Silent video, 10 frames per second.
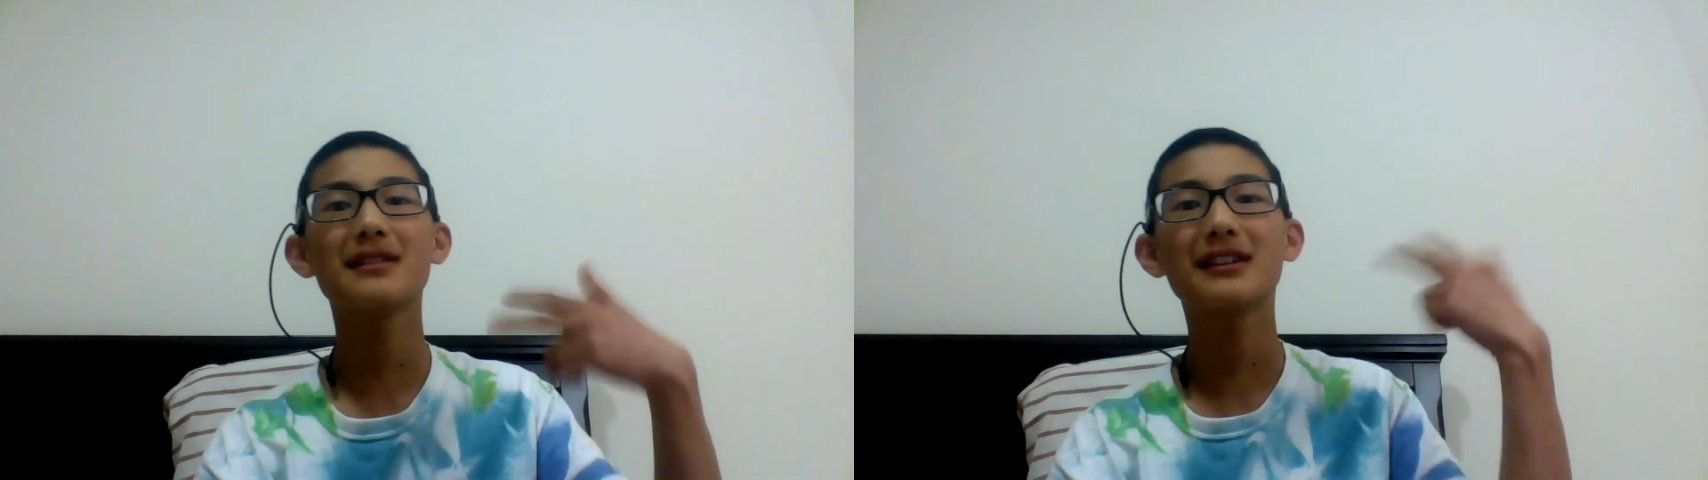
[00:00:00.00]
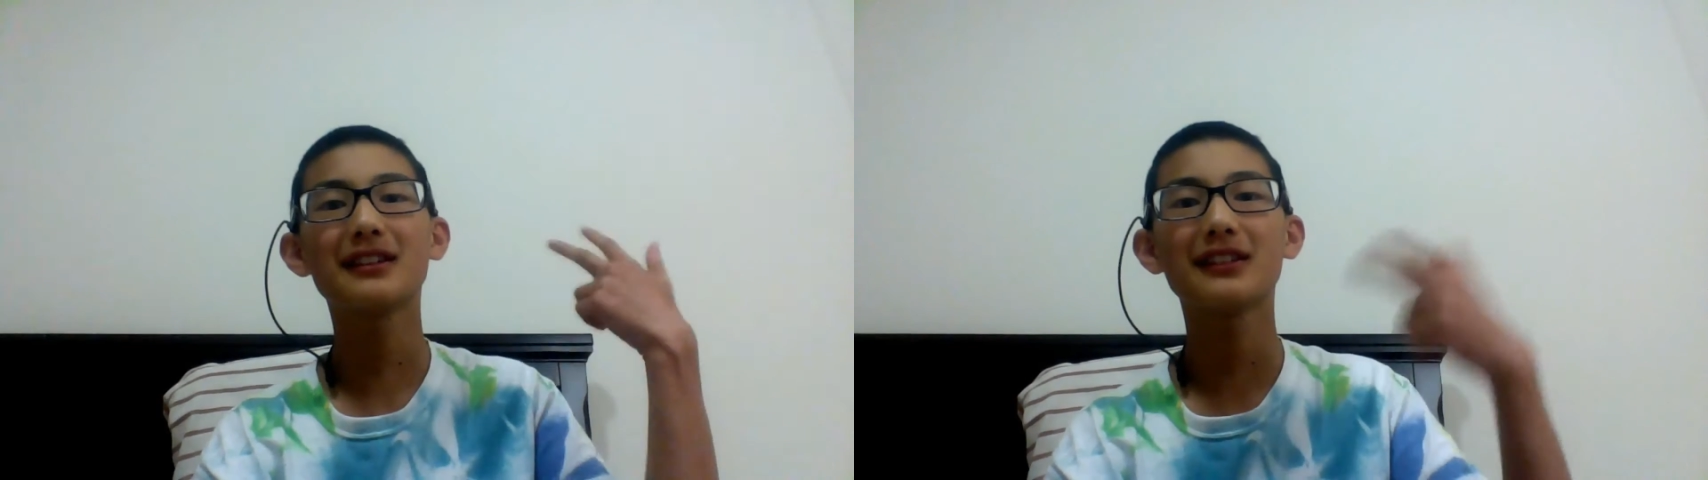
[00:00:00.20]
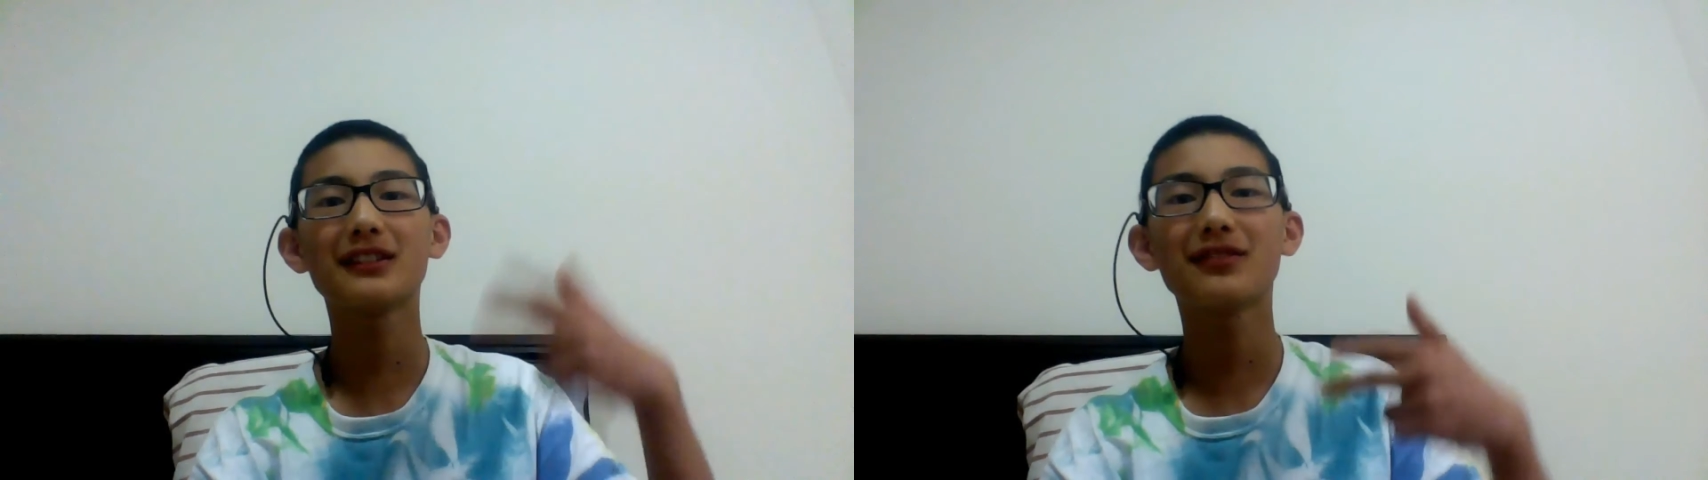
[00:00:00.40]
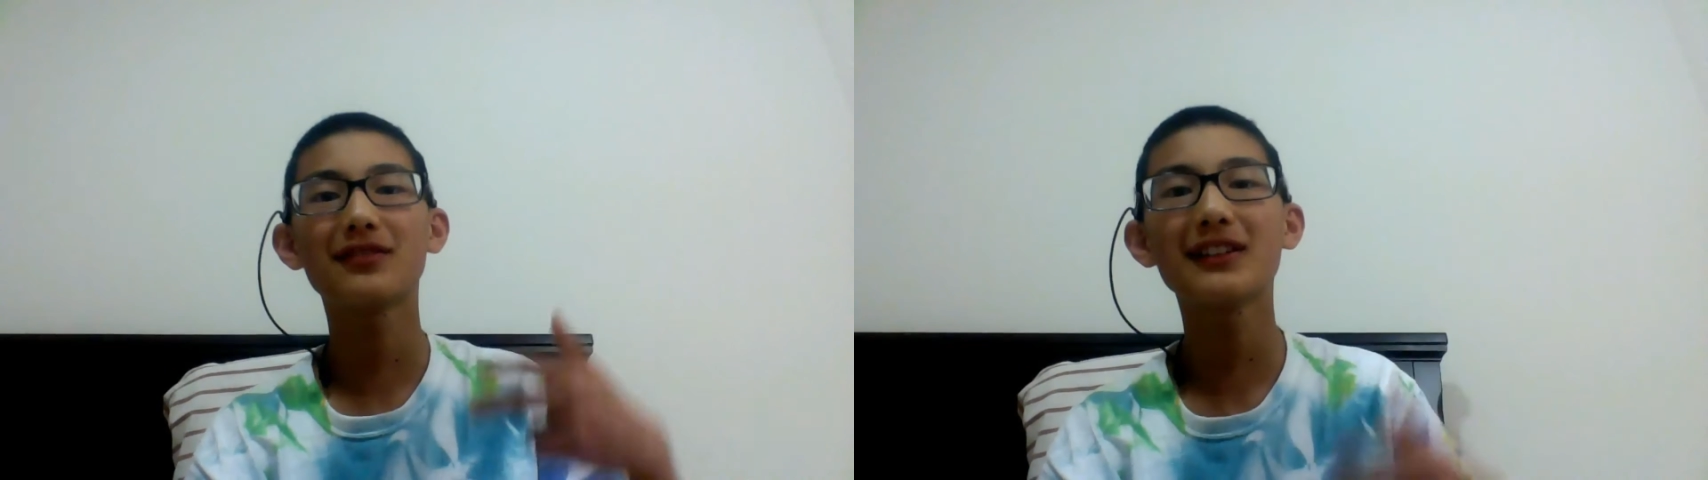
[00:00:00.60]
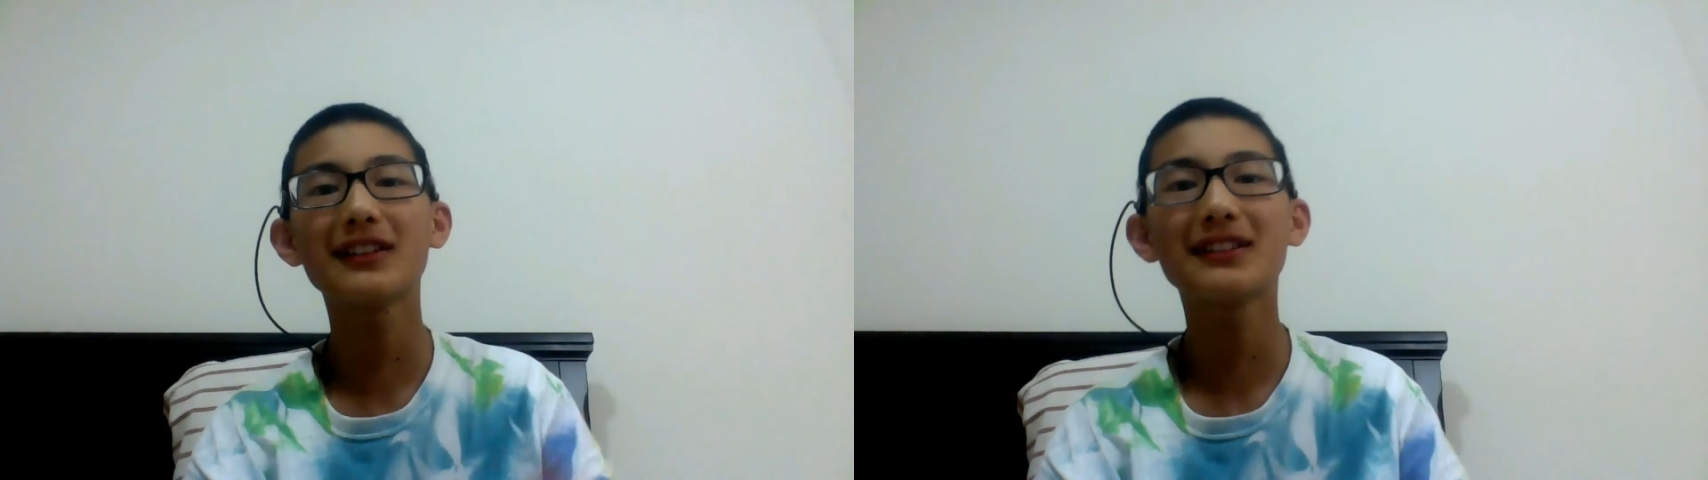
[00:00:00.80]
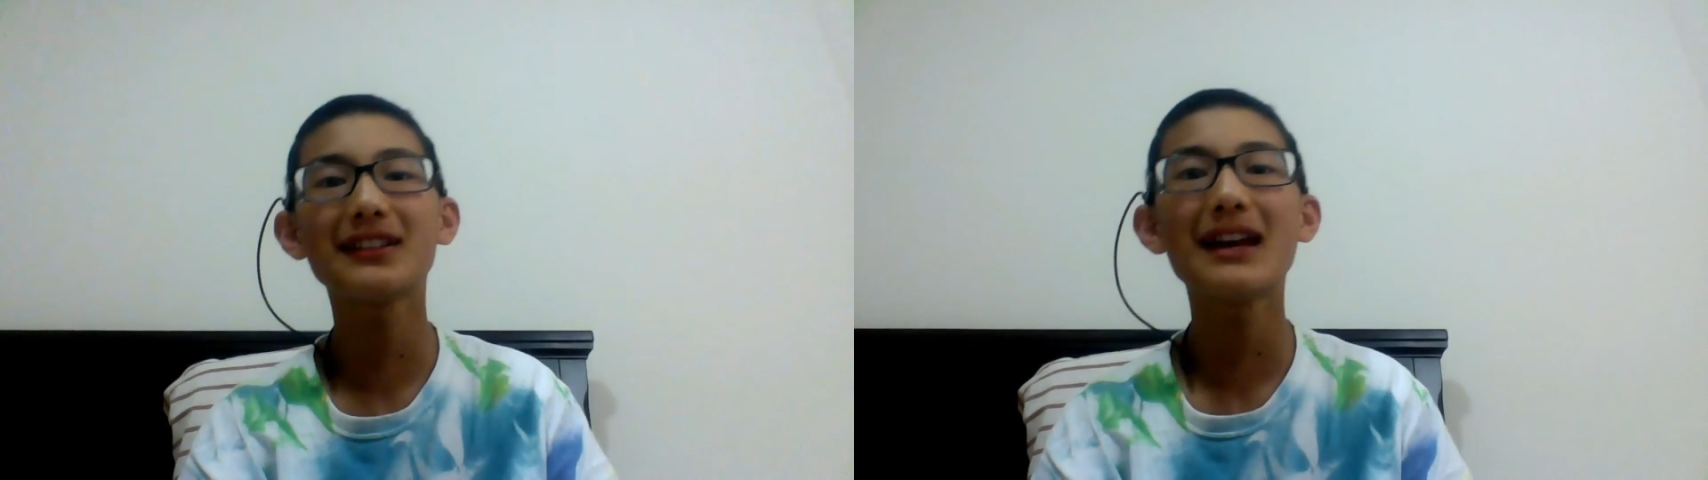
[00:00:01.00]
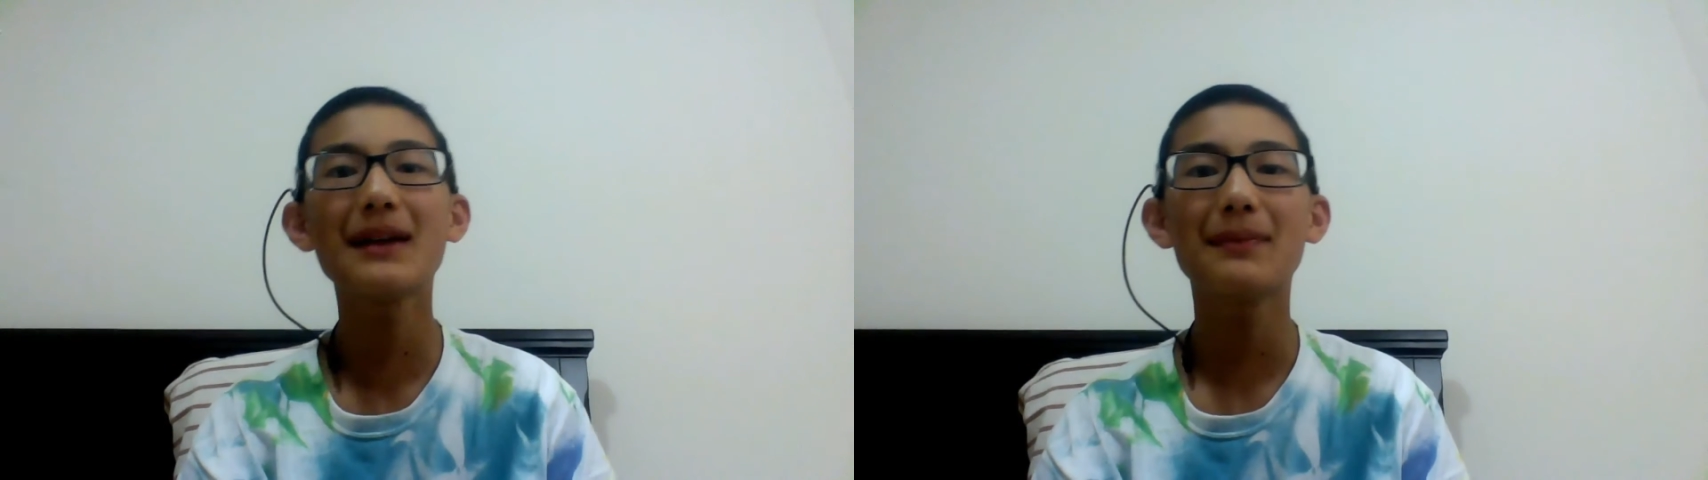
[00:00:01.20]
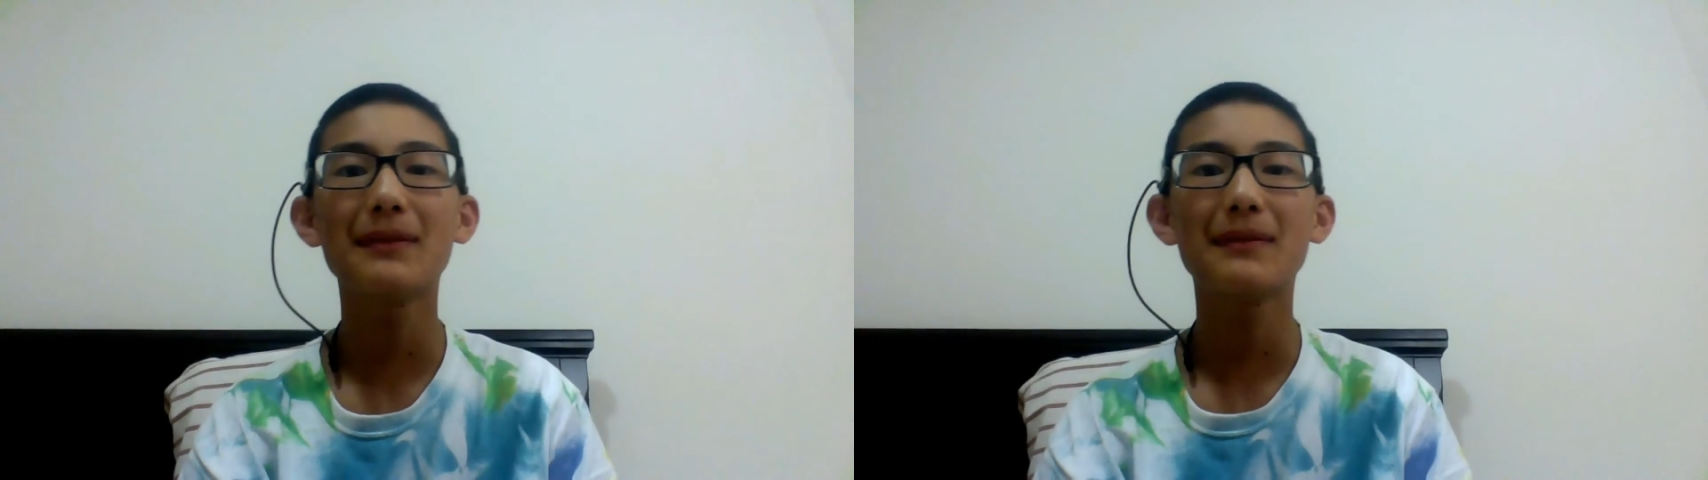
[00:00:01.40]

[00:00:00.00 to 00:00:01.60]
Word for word: This is FUTzipe